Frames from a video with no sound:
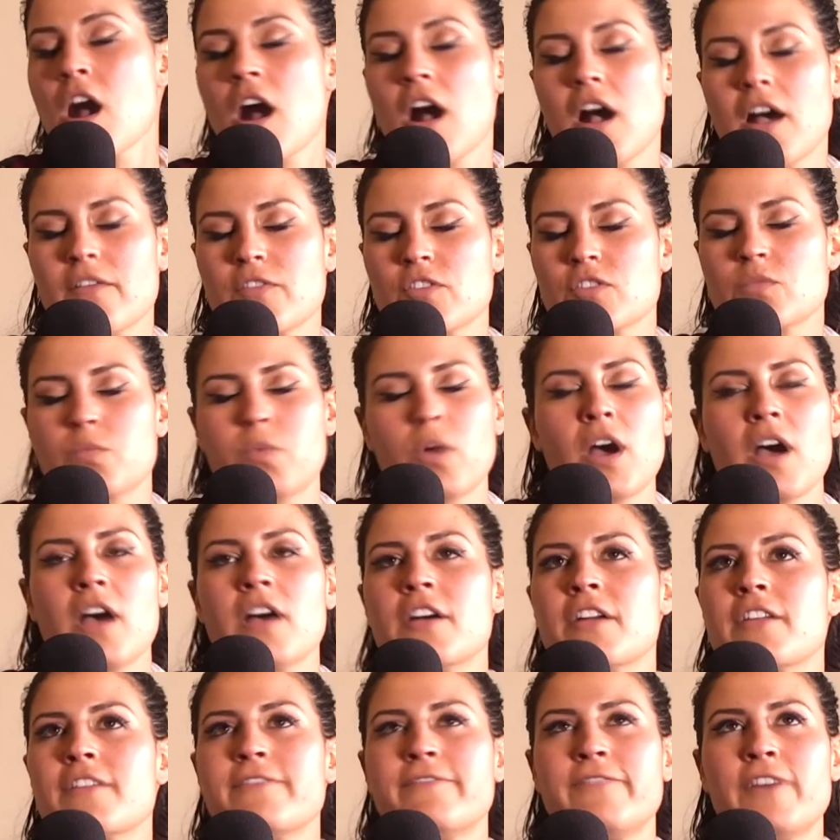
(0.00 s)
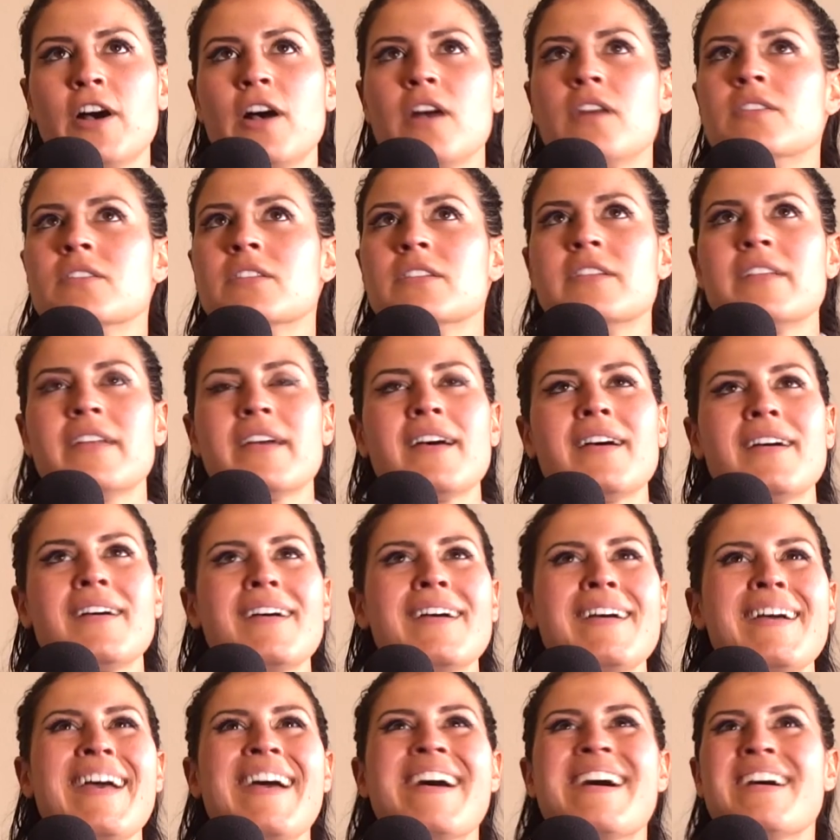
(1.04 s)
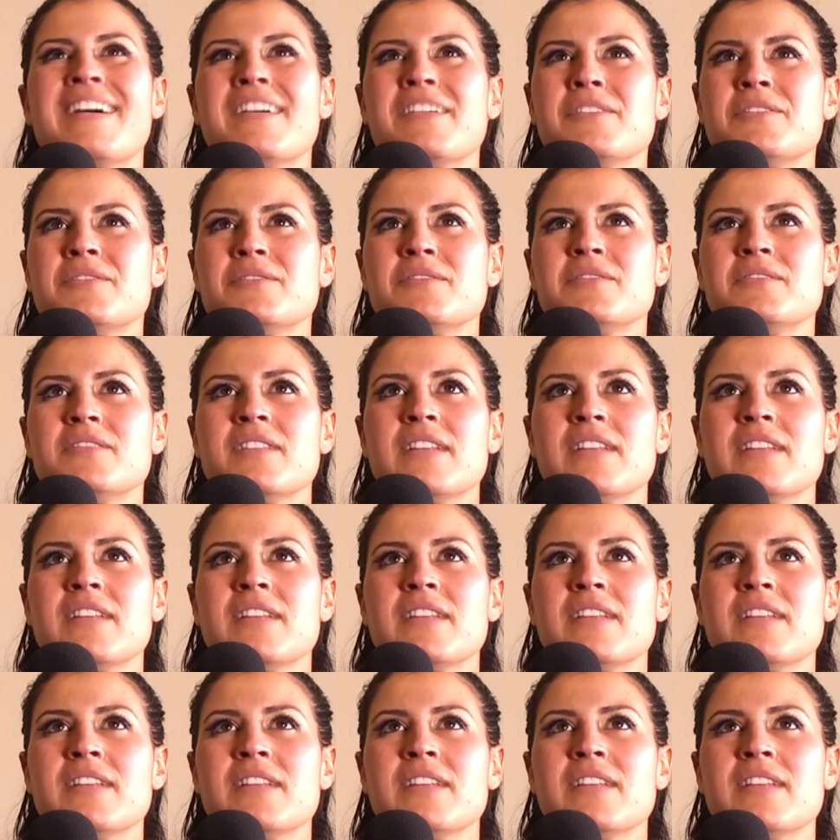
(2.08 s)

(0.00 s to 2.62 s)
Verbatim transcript: of this water falling down,